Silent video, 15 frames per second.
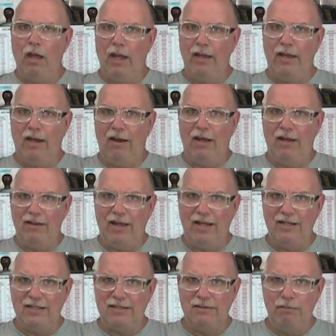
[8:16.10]
And, now and,
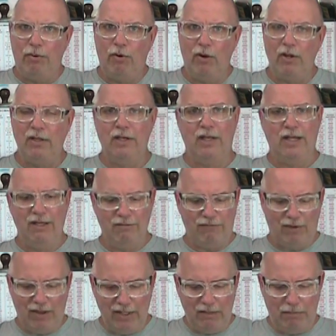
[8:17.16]
that's important.
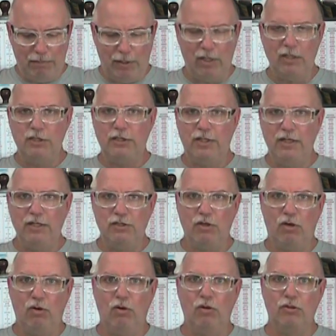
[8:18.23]
If I punch these
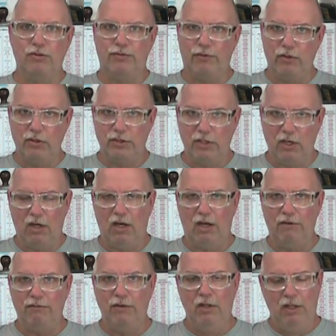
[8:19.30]
holes first
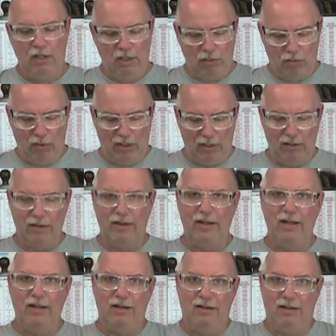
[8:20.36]
off, well,
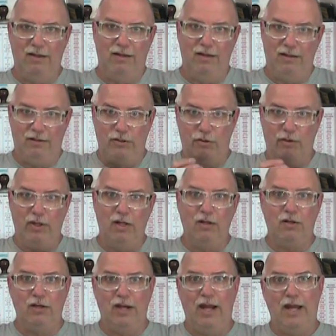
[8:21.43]
the, the
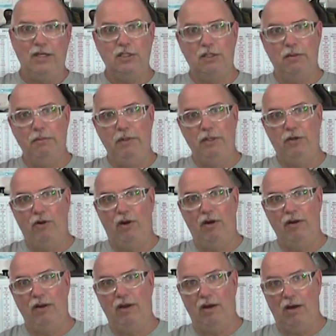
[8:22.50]
drill could actually be
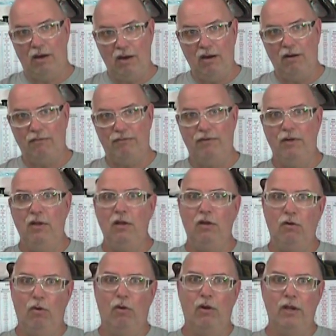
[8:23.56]
drawn off
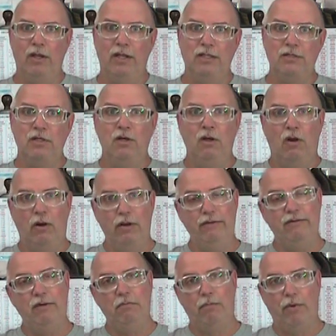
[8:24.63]
coordinates or
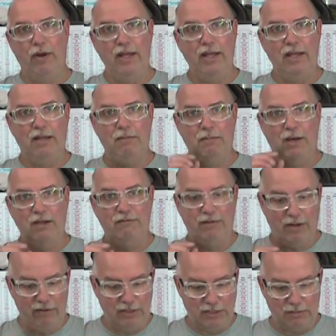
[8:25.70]
even break my
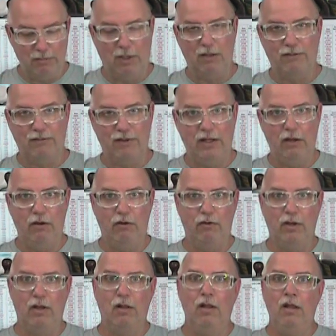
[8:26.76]
very small center
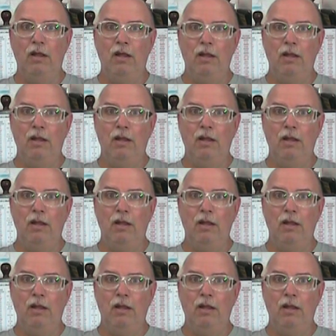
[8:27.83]
drill